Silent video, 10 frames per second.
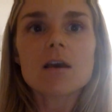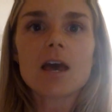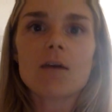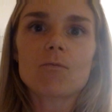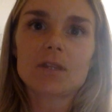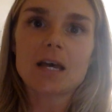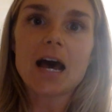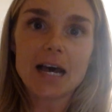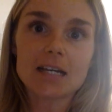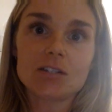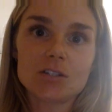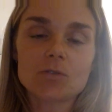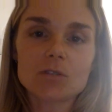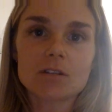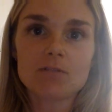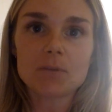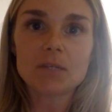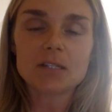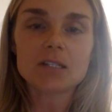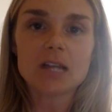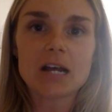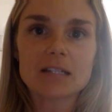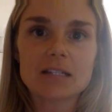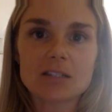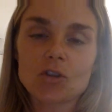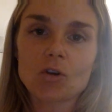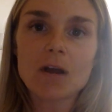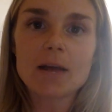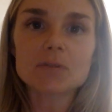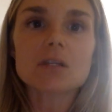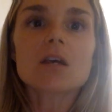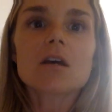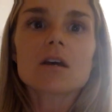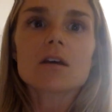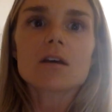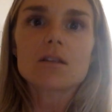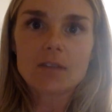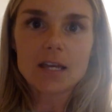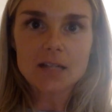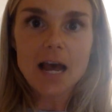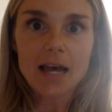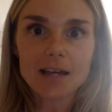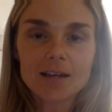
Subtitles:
And with the high dose of the Bt toxins in the crops, they die.